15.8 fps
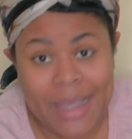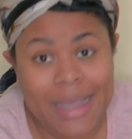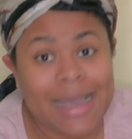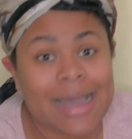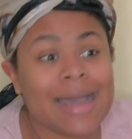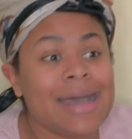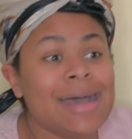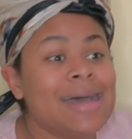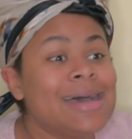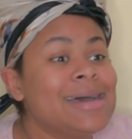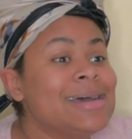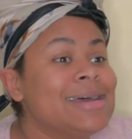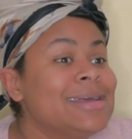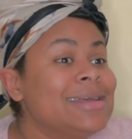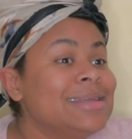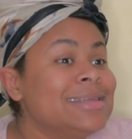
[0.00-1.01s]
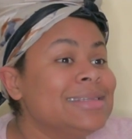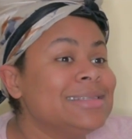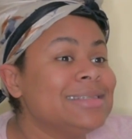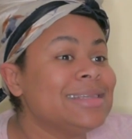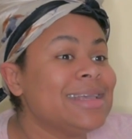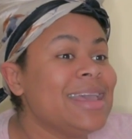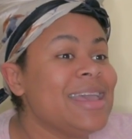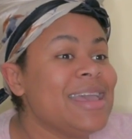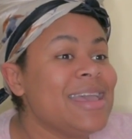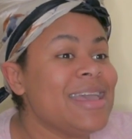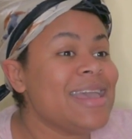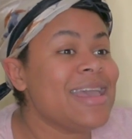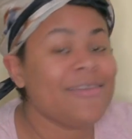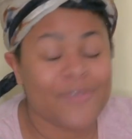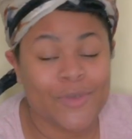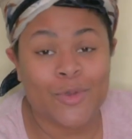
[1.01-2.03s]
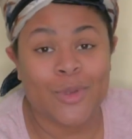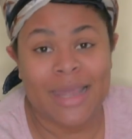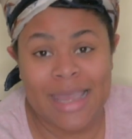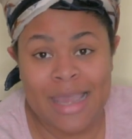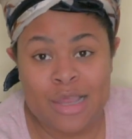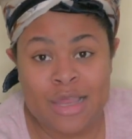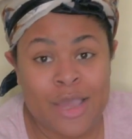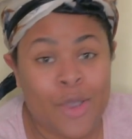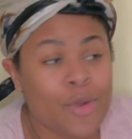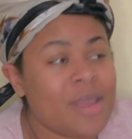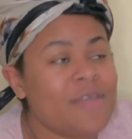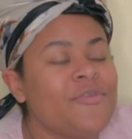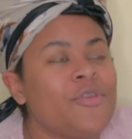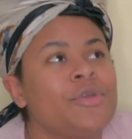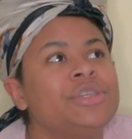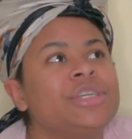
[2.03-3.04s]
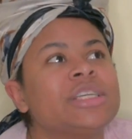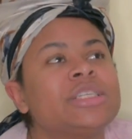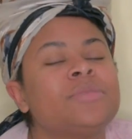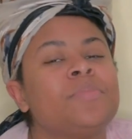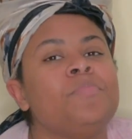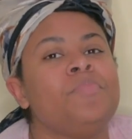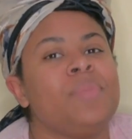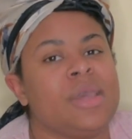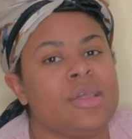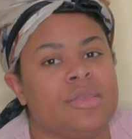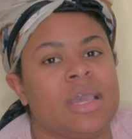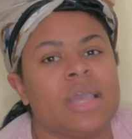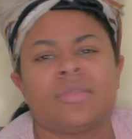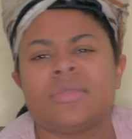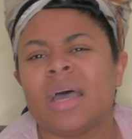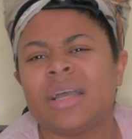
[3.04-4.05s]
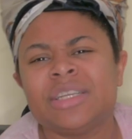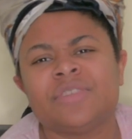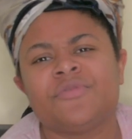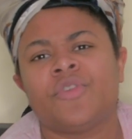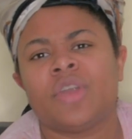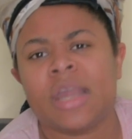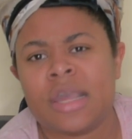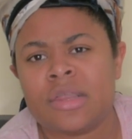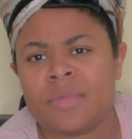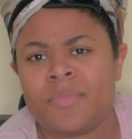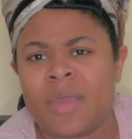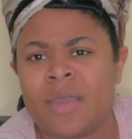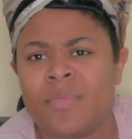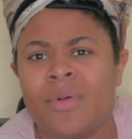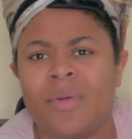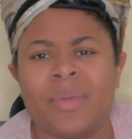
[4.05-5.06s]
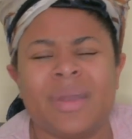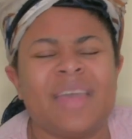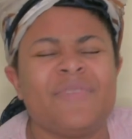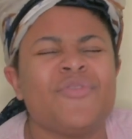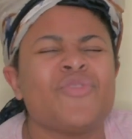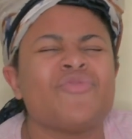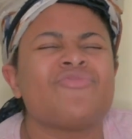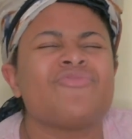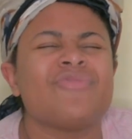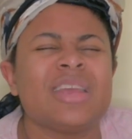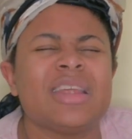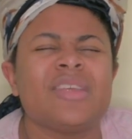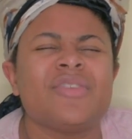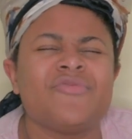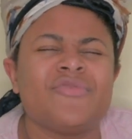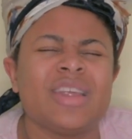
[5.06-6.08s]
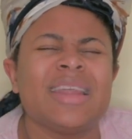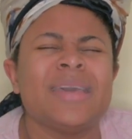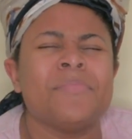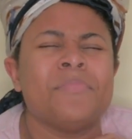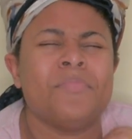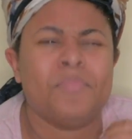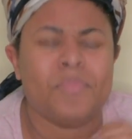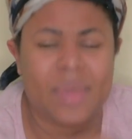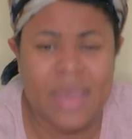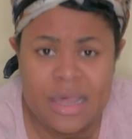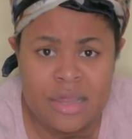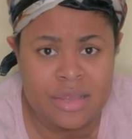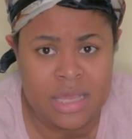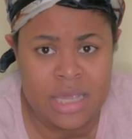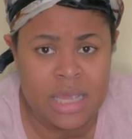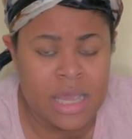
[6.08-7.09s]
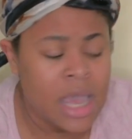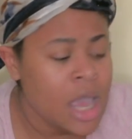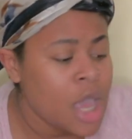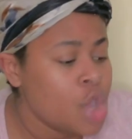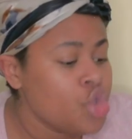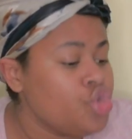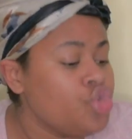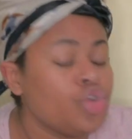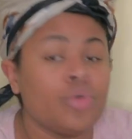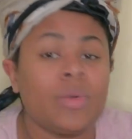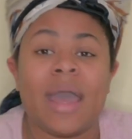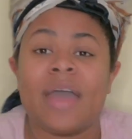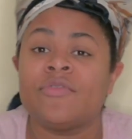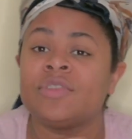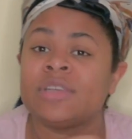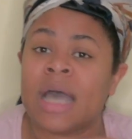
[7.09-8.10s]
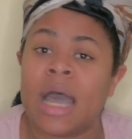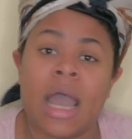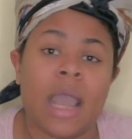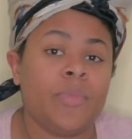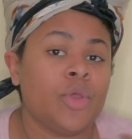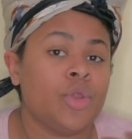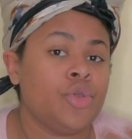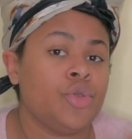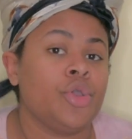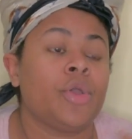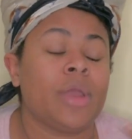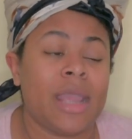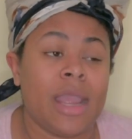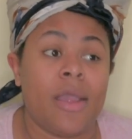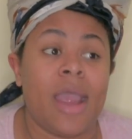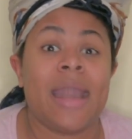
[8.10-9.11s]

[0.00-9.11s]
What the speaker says: because if you're lazy or if you're just busy, it's not just for lazy people, but if you're really busy, you don't have time to do your hair.